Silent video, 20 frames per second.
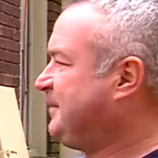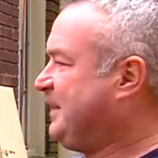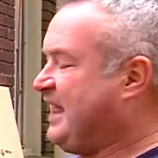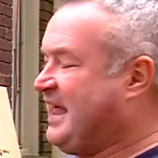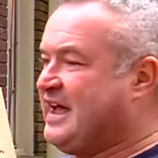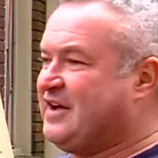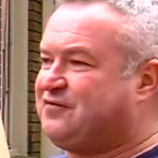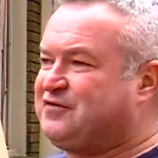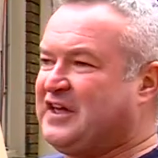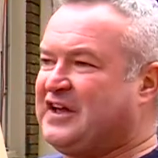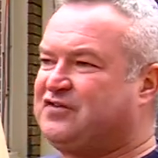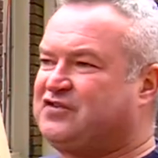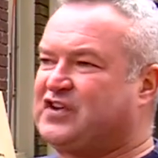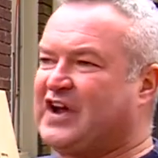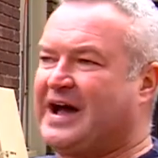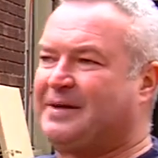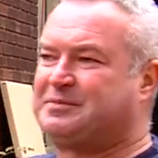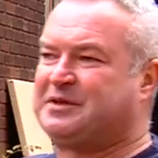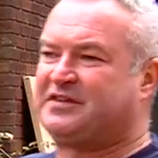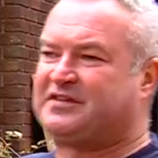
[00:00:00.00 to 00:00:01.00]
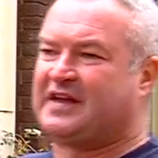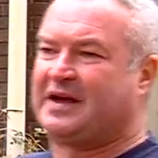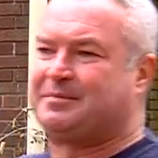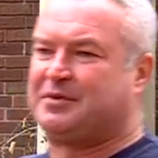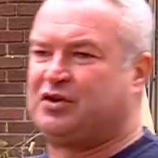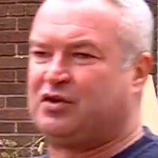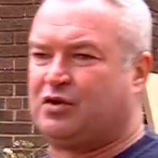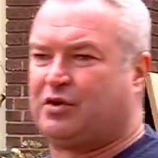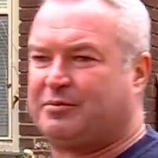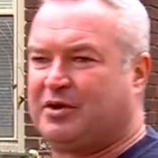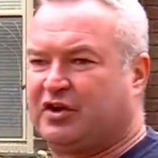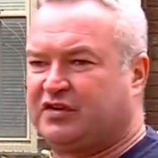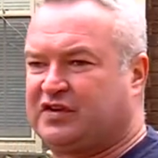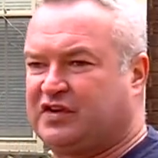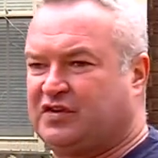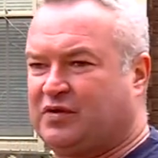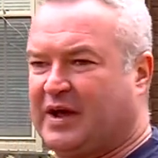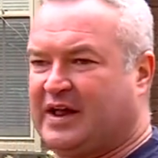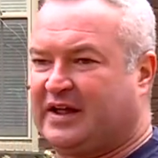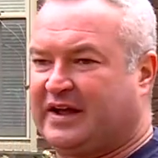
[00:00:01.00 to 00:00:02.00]
if they've chopped this up into a
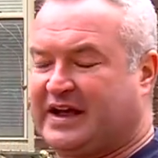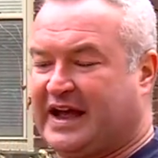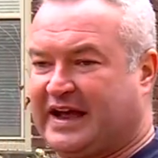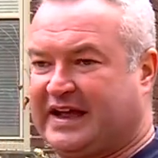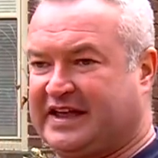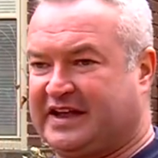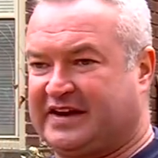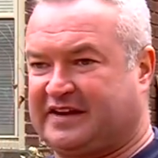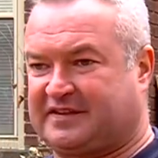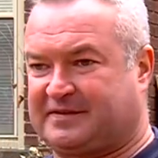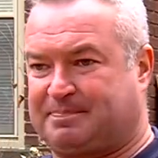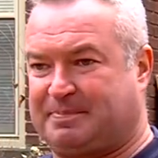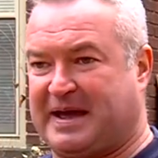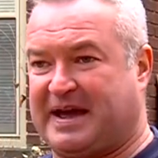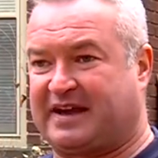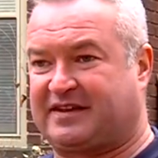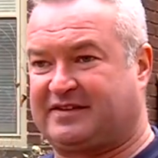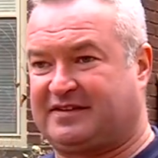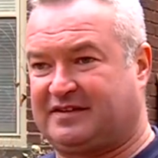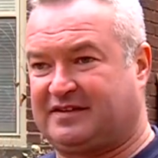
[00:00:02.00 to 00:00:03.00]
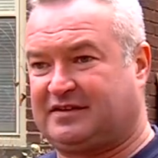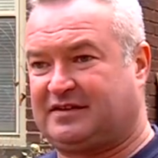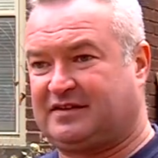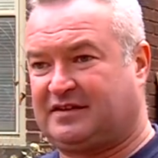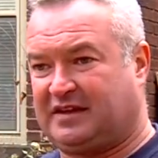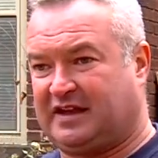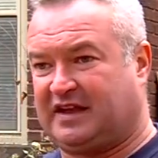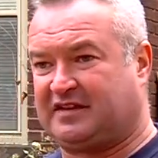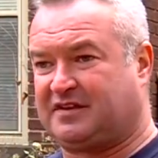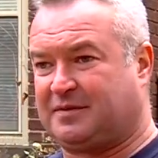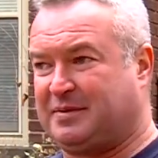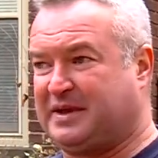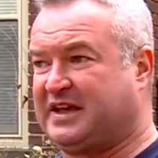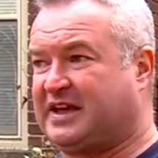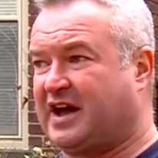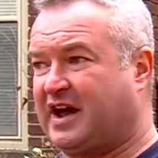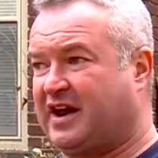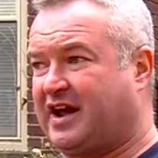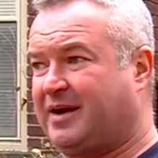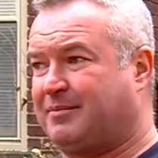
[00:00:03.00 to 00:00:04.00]
multi-dwelling, I can expect it to be
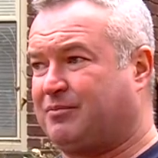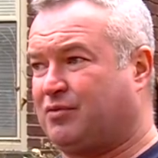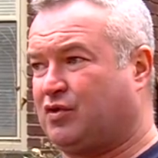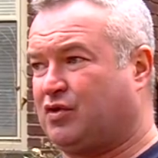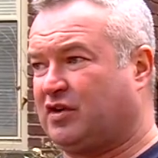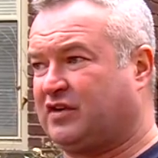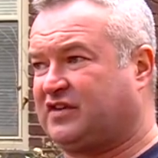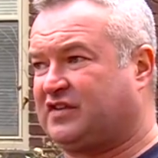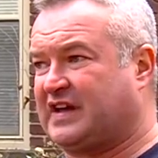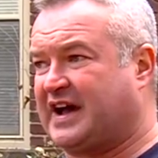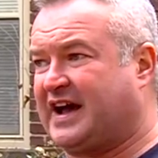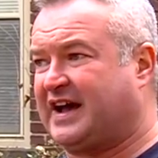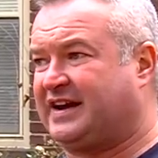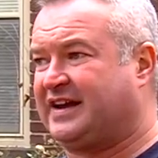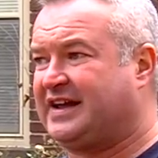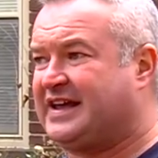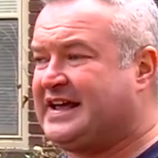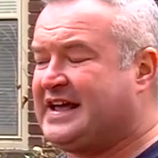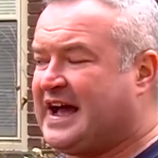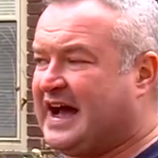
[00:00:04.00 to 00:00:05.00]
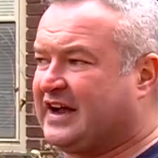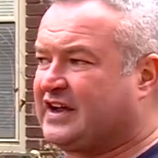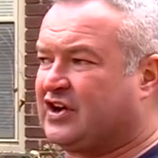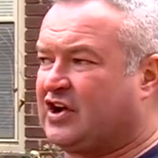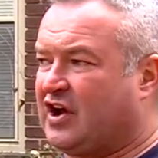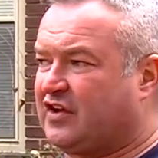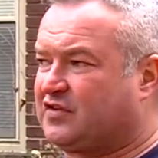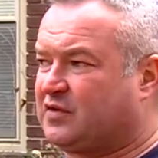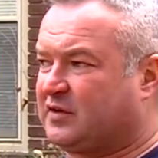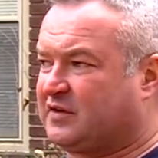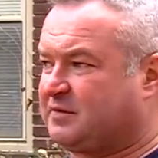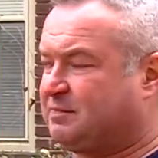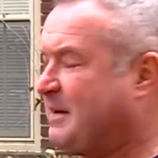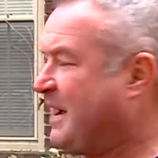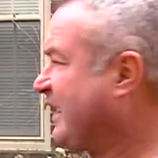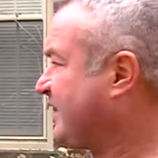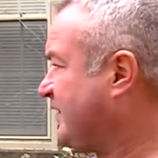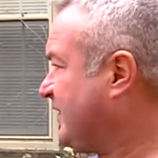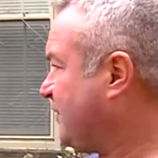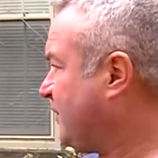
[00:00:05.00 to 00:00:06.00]
cut up more inside. I can also
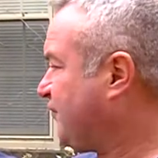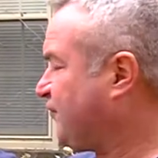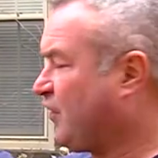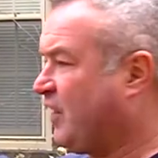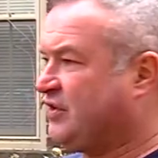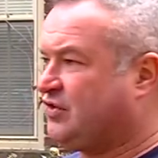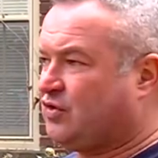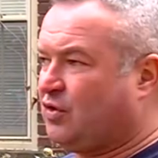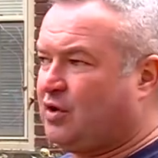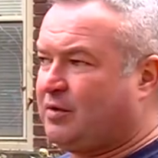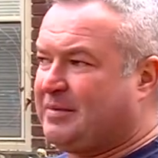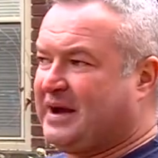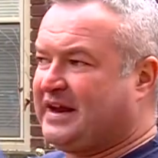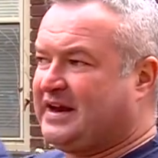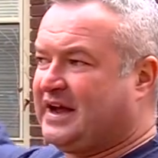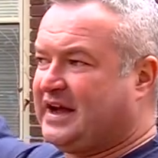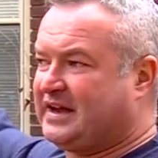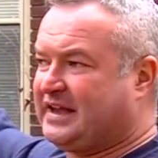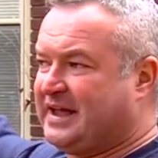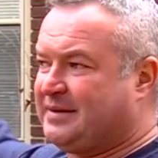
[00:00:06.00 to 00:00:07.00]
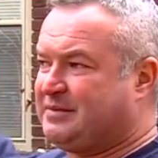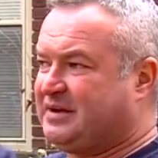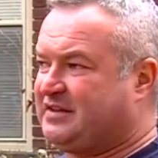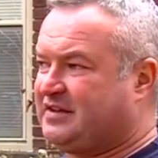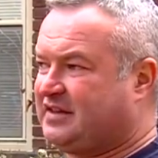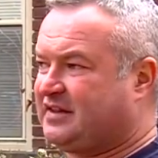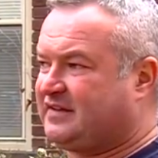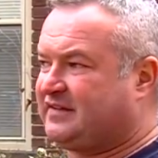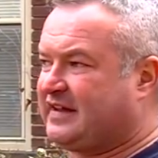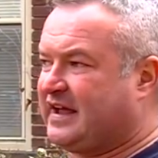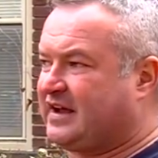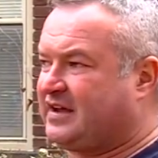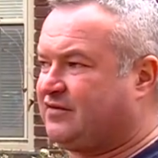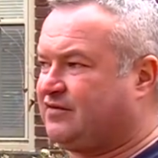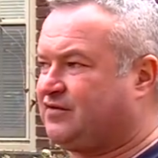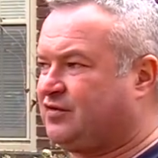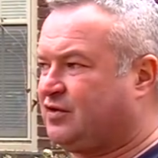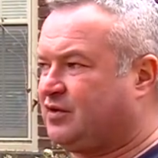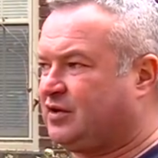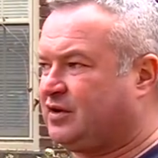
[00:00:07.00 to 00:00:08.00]
expect that the front door might not get me to the second
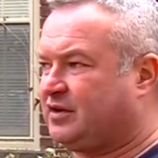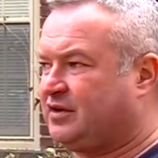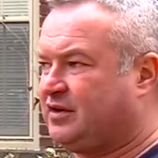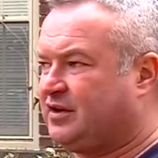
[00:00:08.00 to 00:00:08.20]
floor.